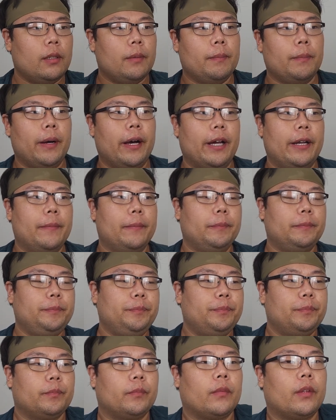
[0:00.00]
But
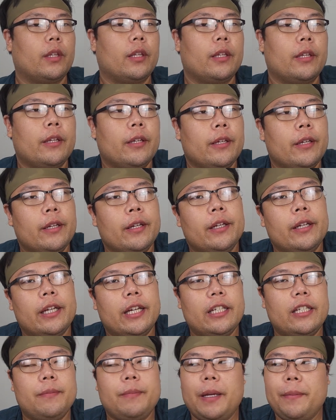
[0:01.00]

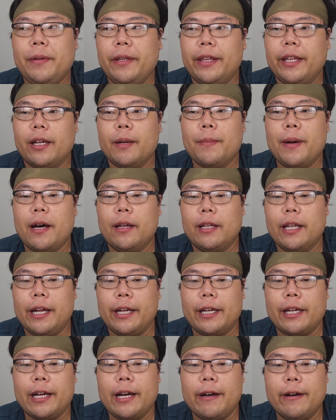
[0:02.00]
it just made me think about
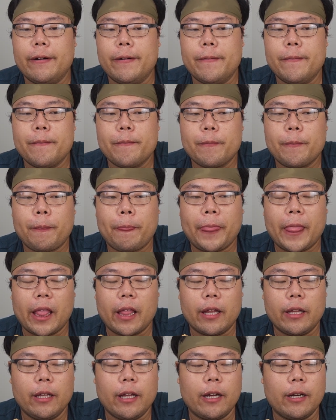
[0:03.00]
like how
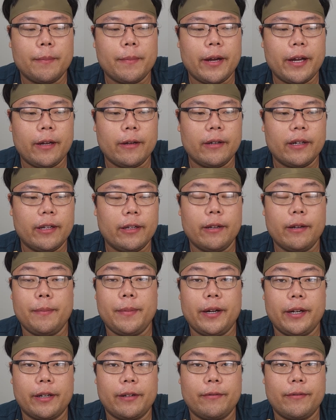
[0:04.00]
a lot of my other
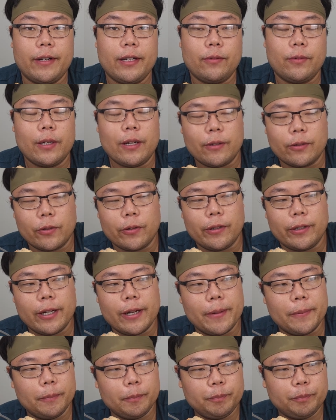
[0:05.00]
American friends when I was growing
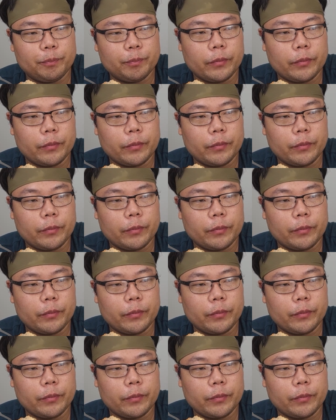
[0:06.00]
up,